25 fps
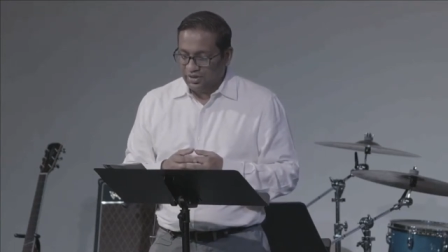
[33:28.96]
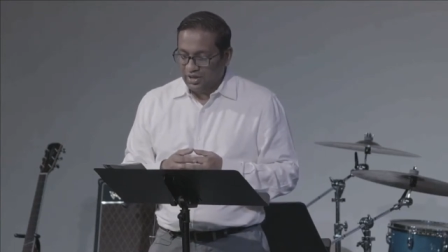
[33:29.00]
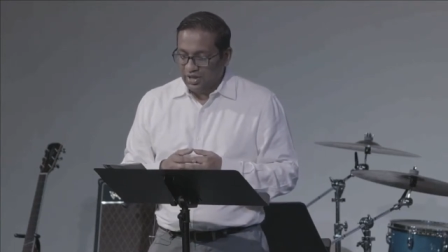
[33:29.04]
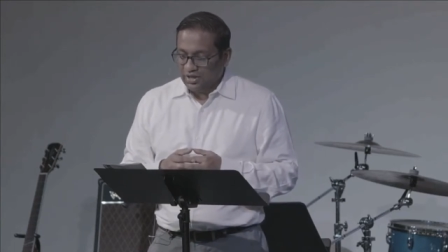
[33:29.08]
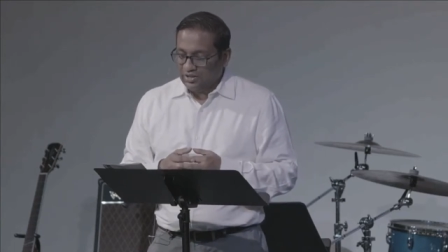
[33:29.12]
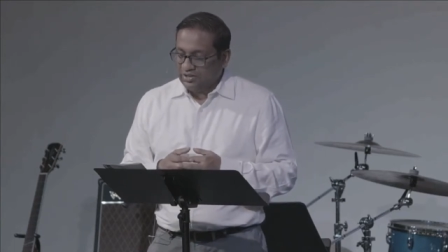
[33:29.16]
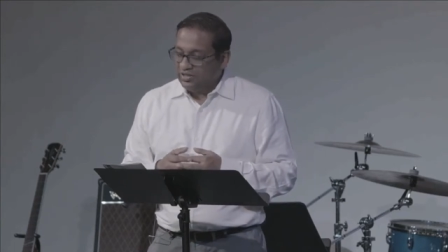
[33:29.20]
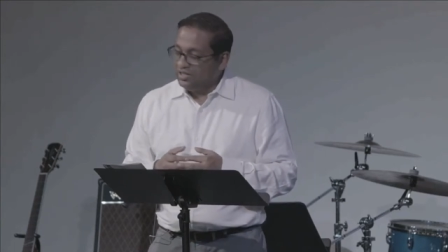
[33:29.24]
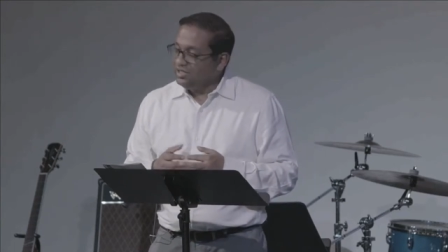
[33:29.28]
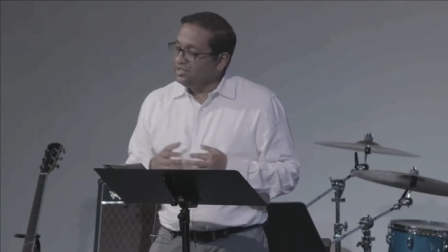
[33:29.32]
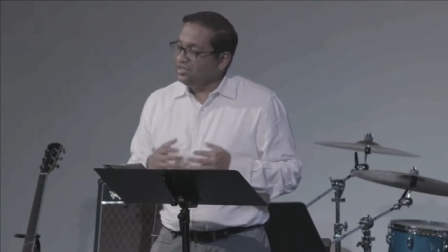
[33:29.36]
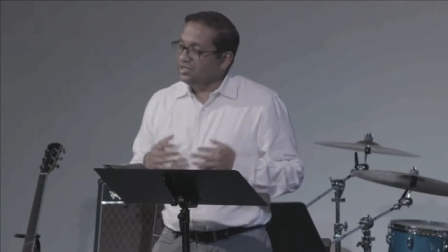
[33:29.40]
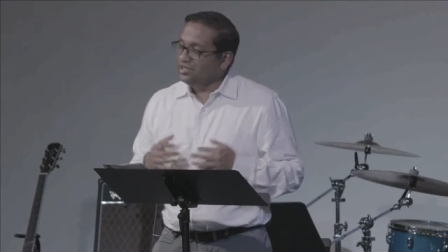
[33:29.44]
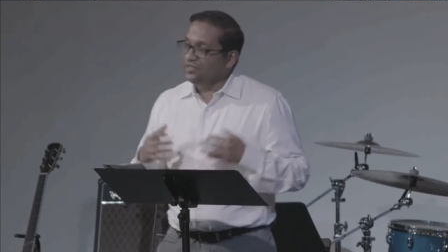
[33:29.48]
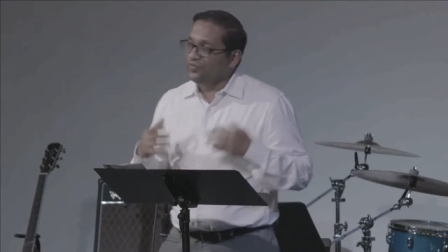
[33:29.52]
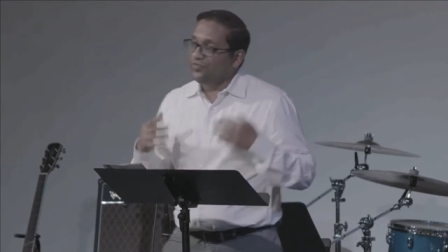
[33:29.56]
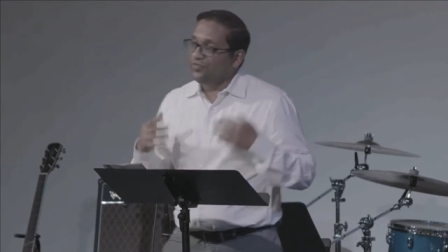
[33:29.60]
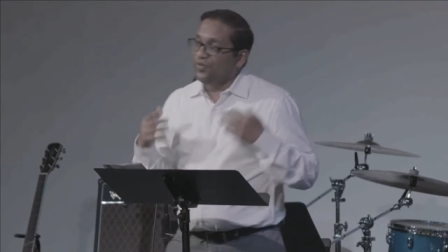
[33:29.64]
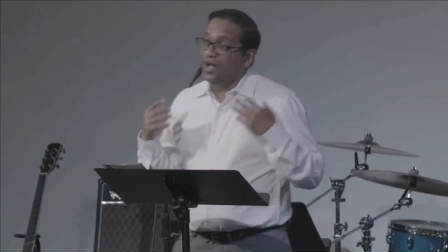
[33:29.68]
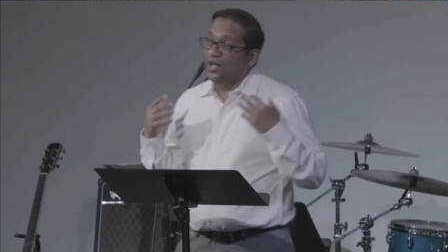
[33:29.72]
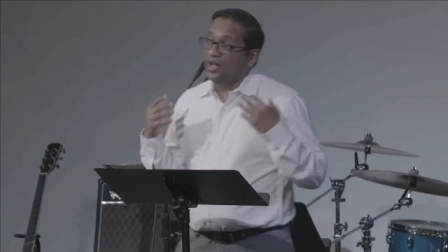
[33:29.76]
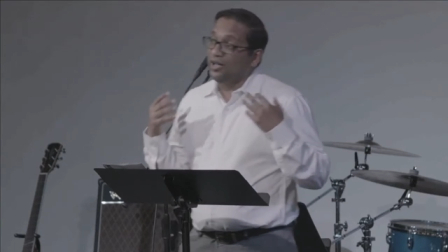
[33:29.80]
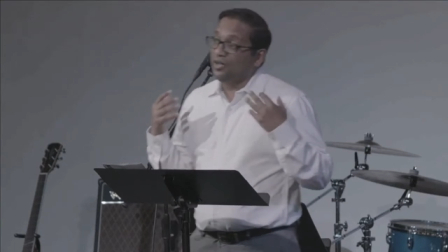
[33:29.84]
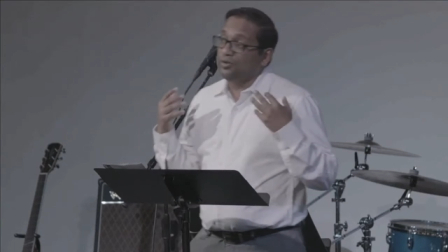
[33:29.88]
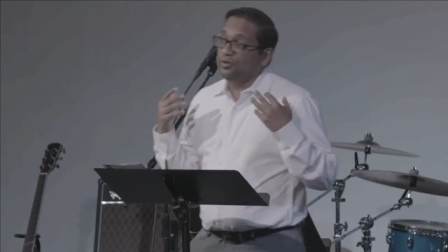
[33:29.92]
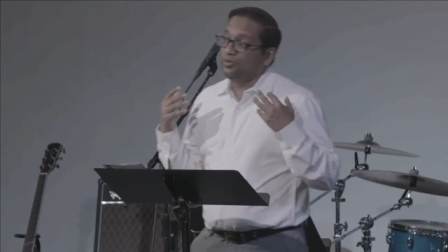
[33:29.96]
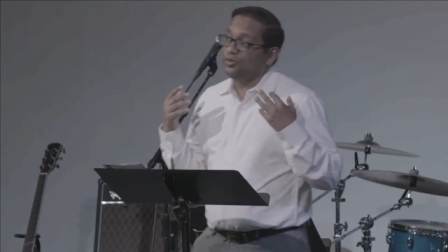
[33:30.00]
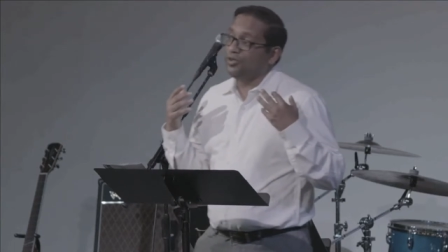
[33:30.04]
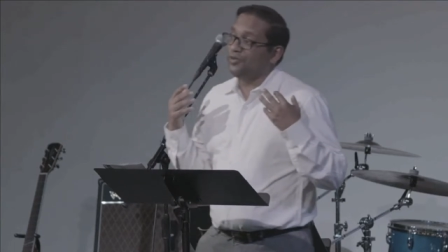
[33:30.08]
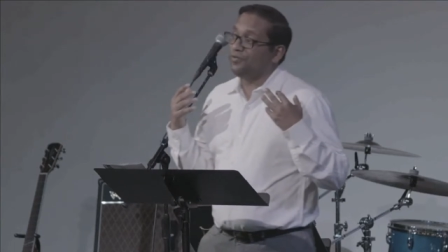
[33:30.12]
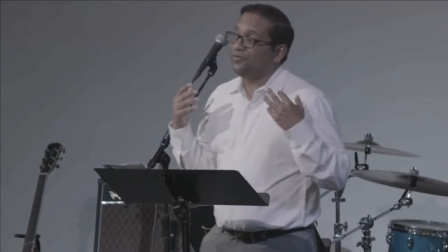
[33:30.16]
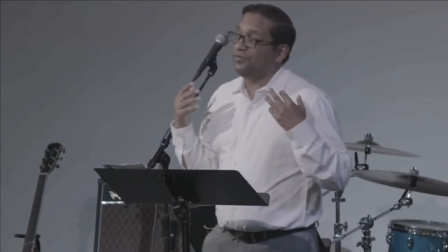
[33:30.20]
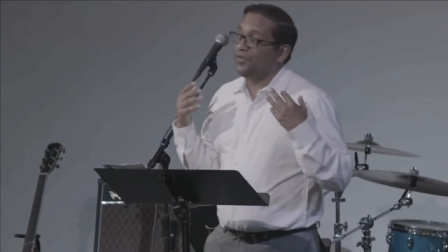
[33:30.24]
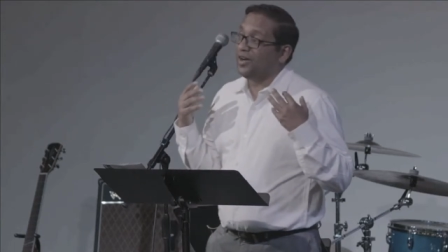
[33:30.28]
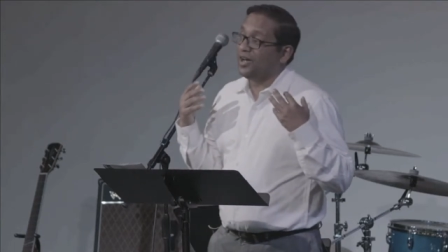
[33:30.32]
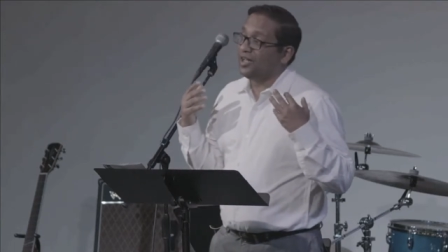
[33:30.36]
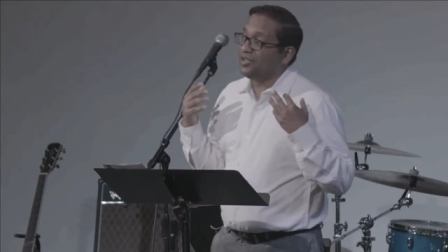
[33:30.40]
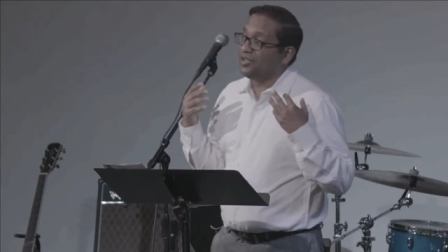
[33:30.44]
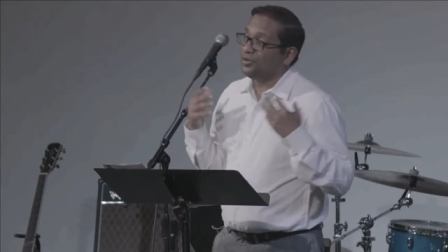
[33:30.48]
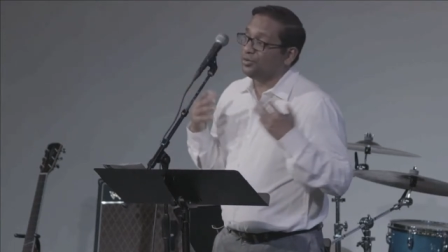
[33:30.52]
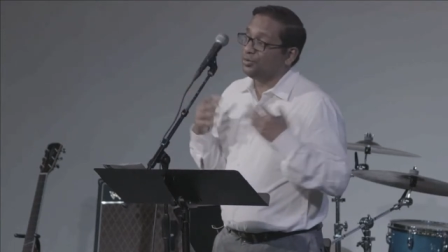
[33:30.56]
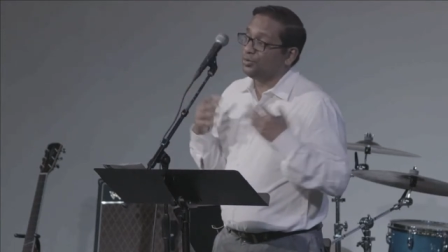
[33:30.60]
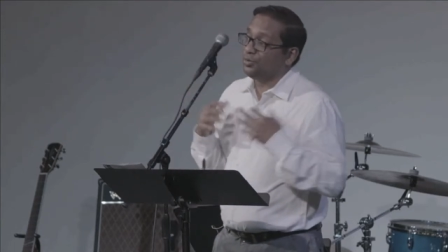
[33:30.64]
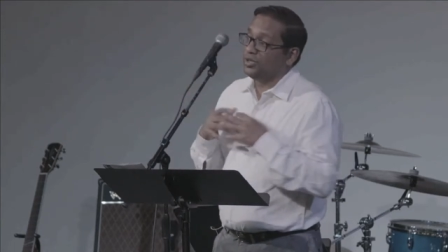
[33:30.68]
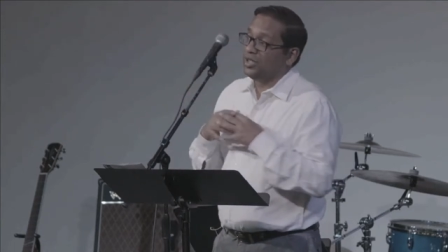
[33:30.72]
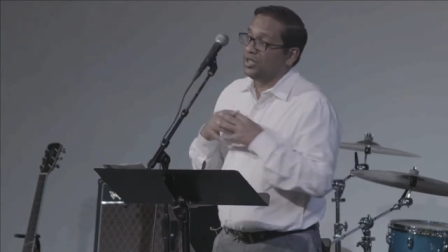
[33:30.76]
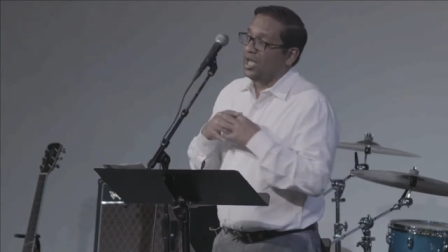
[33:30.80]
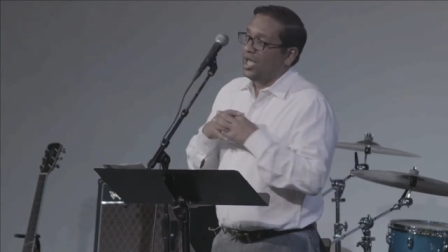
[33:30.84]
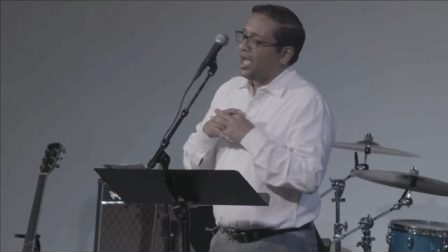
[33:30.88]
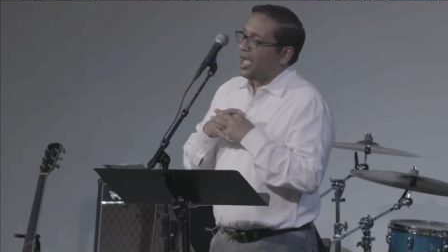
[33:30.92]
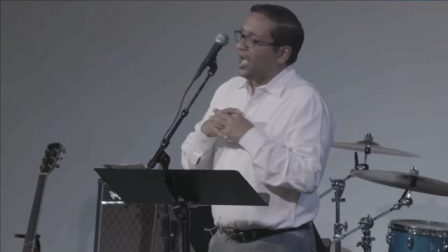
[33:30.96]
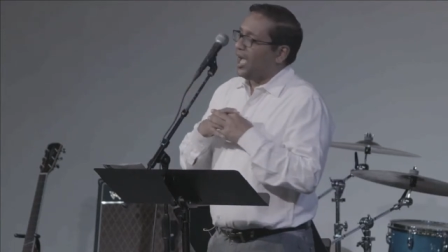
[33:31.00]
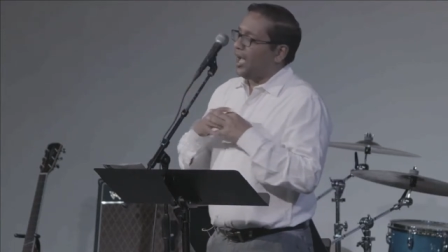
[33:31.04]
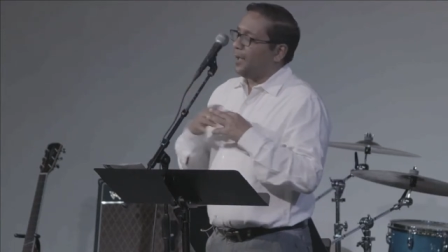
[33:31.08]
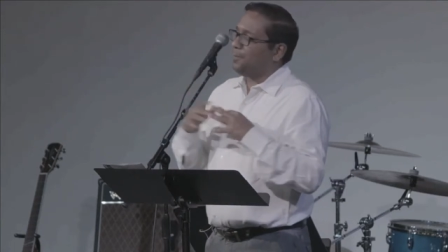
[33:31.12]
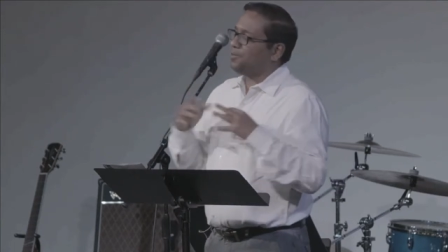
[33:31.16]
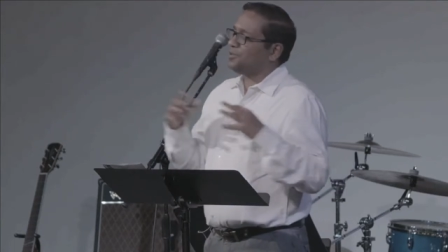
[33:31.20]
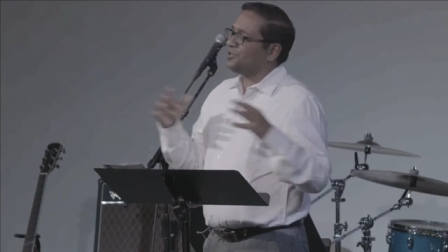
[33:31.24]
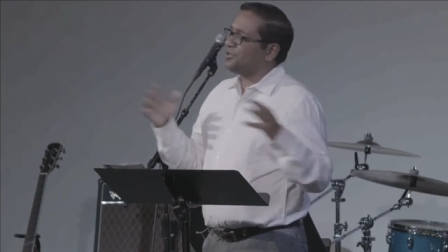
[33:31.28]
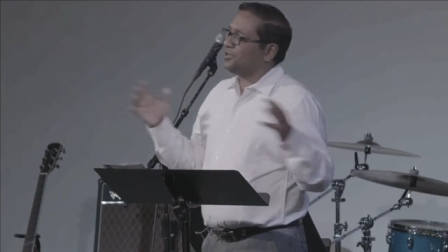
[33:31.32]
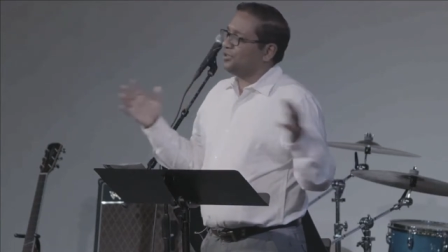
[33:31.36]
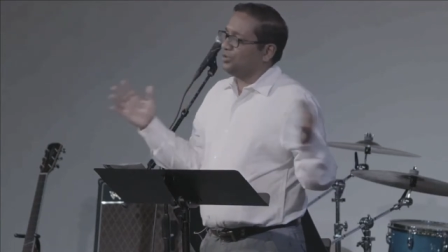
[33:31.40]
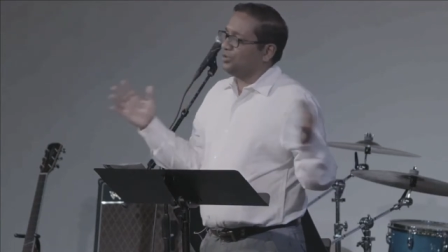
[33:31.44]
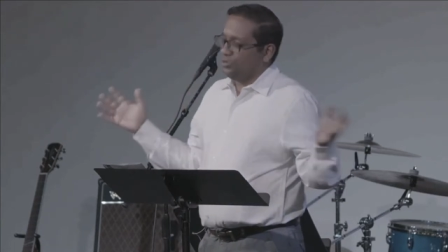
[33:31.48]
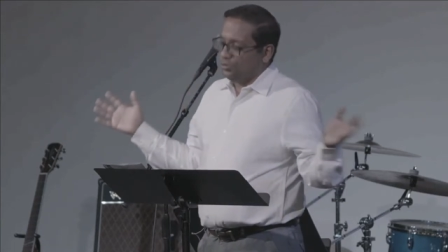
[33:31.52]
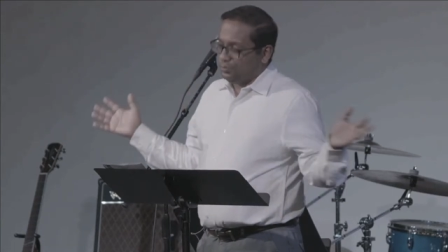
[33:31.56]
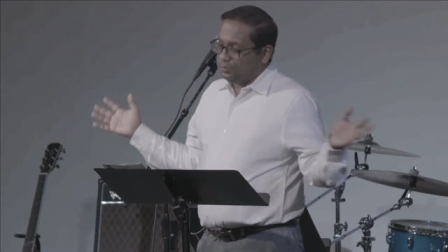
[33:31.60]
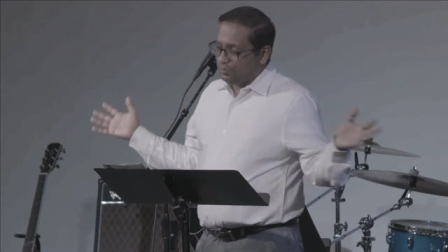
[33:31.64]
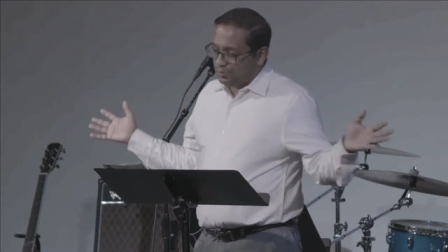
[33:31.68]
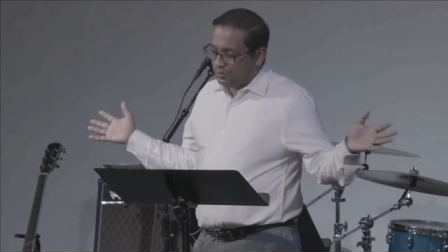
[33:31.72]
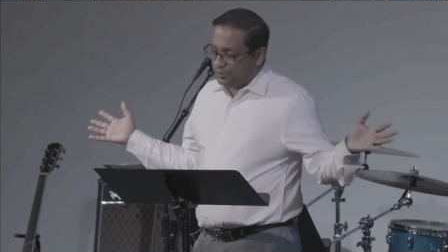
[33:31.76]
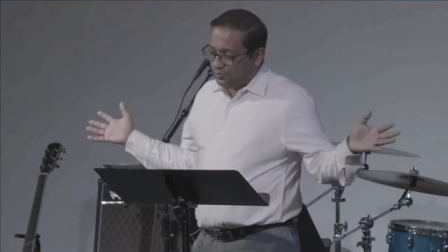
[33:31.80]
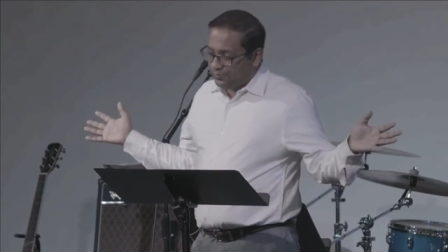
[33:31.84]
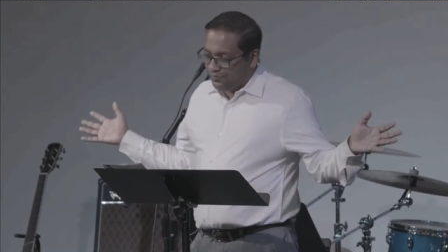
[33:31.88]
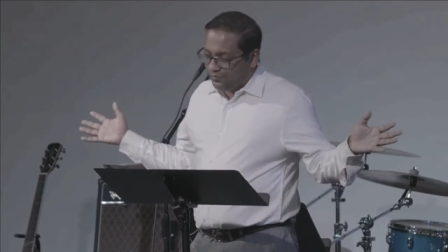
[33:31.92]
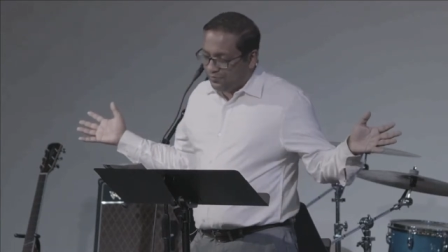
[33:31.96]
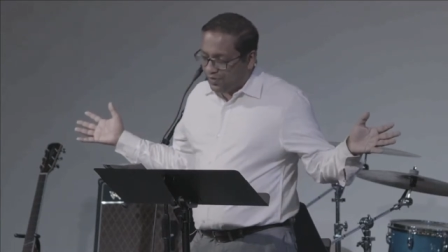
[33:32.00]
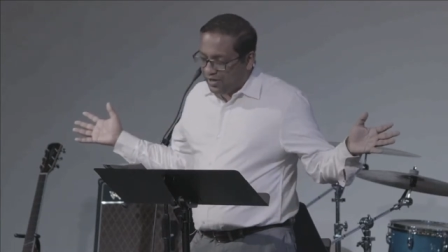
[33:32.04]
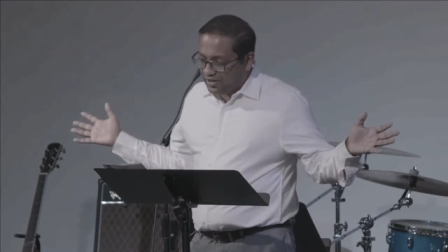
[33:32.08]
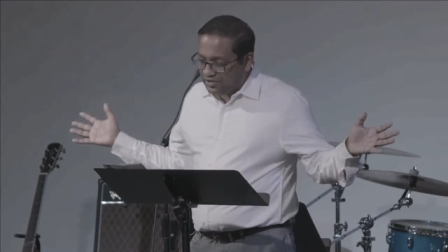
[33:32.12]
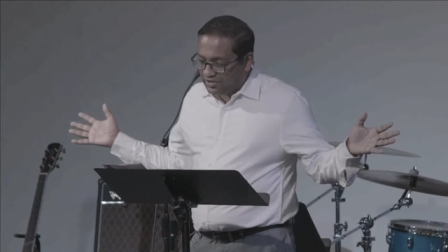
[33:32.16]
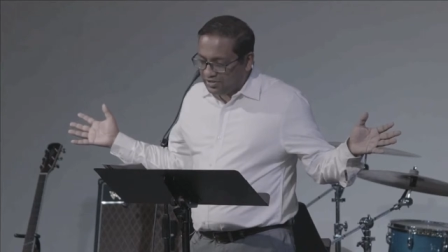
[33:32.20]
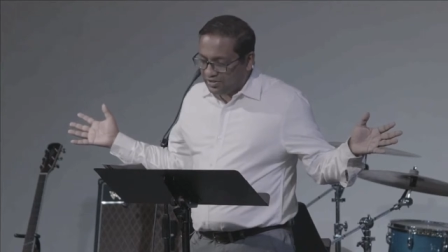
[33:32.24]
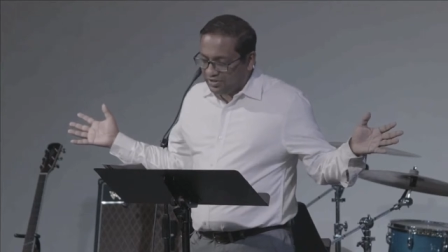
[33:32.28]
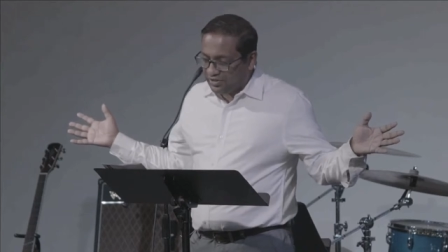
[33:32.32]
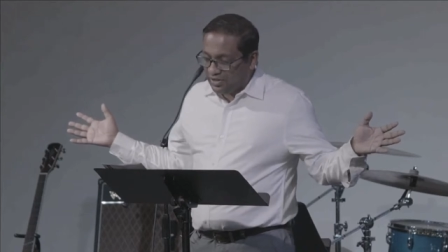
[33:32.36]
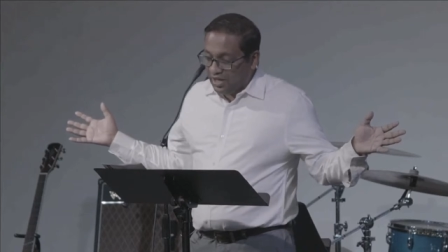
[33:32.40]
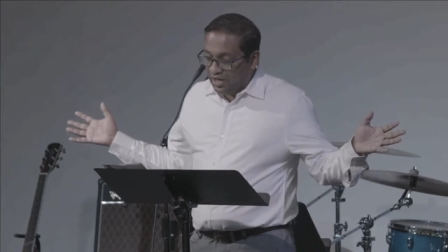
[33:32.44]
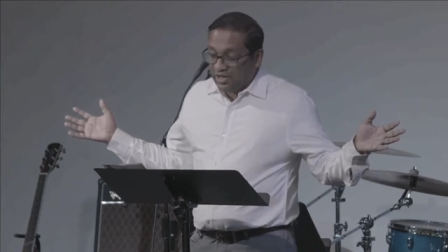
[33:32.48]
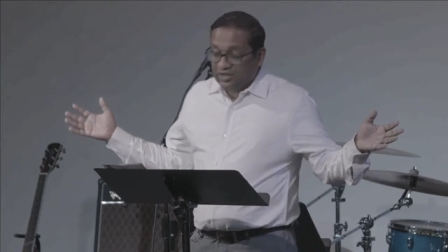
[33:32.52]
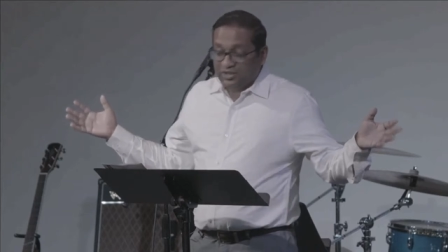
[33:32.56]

Jesus followed the Father with absolute perfection,